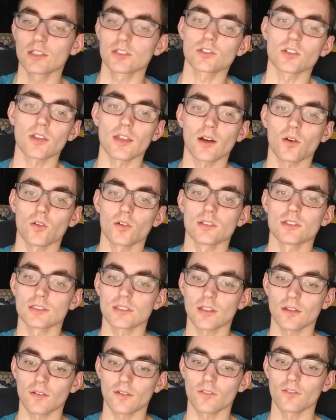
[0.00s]
so that
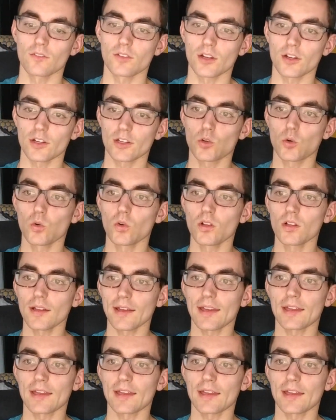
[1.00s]
was very cool.